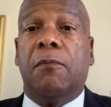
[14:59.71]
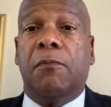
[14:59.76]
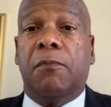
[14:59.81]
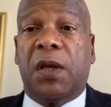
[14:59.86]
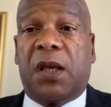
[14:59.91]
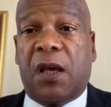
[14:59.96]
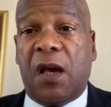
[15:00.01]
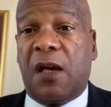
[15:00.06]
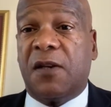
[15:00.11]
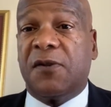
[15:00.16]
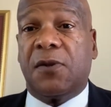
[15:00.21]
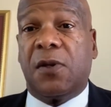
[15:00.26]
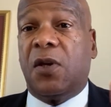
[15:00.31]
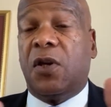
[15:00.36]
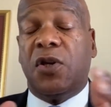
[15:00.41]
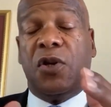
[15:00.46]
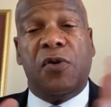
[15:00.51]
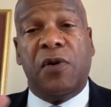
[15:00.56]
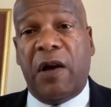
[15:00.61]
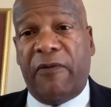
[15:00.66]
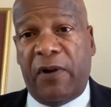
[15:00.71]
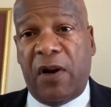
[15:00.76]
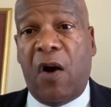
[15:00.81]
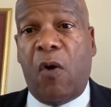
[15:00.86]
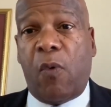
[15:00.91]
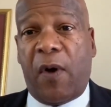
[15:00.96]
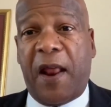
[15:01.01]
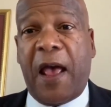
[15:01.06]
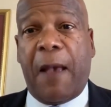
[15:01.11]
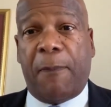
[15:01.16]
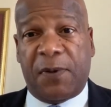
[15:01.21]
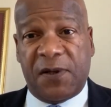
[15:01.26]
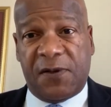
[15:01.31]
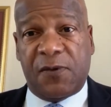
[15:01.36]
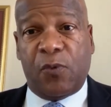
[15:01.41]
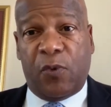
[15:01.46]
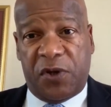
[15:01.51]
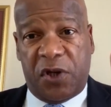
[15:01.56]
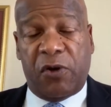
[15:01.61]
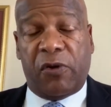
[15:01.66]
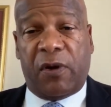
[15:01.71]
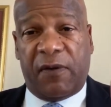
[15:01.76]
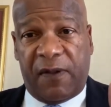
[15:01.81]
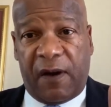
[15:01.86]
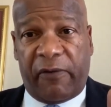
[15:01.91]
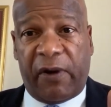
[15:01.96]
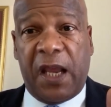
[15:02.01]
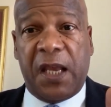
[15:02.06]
because you never know what happens when you're of their